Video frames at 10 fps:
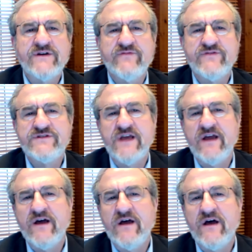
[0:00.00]

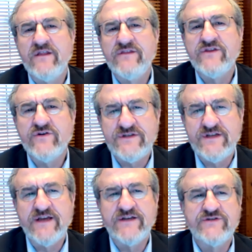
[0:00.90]
Faseha on
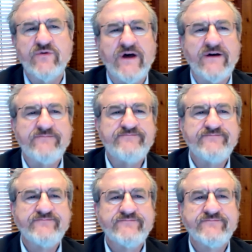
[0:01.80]
Thursday as well.
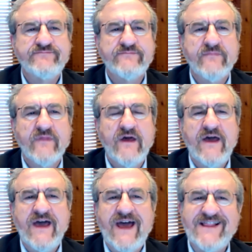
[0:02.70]

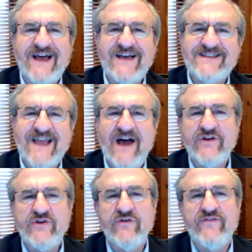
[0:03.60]
At last count,
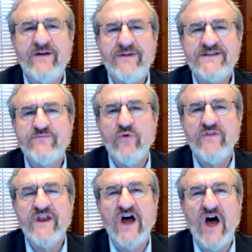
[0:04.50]
U of M has more
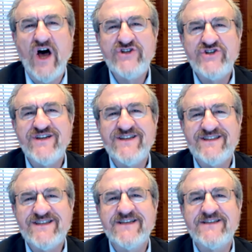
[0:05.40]
than
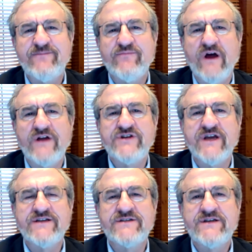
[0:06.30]
160
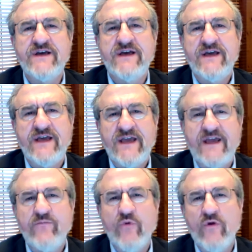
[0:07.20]
projects in
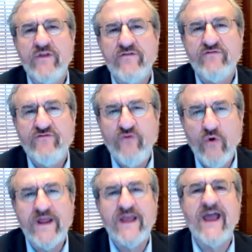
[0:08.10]
more than
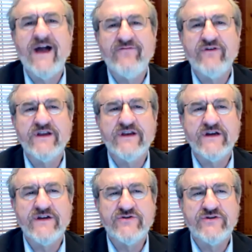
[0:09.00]
40 African
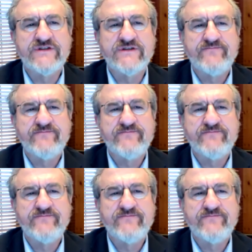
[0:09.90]
countries.